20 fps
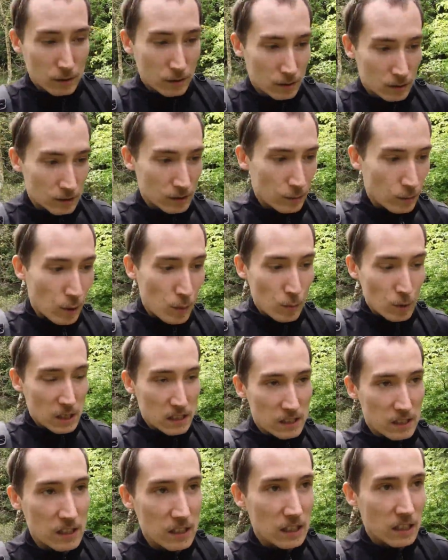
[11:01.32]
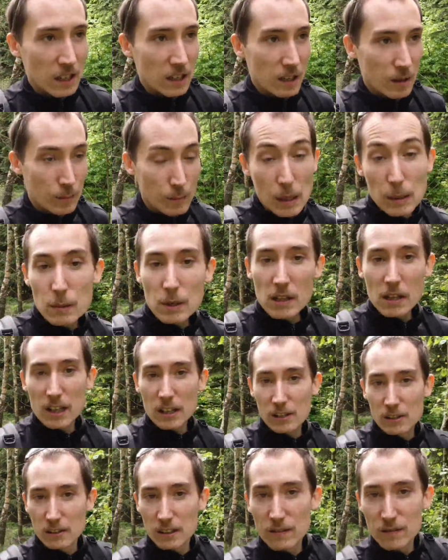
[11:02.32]
So we will see. Maybe
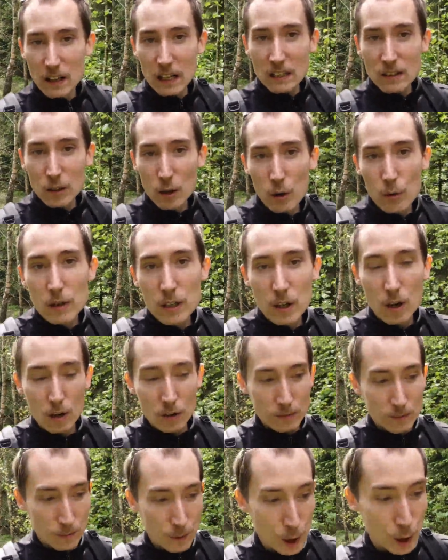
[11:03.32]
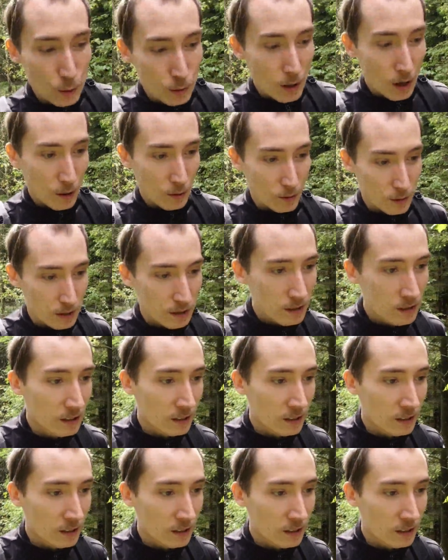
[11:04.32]
there's an event going on, who knows.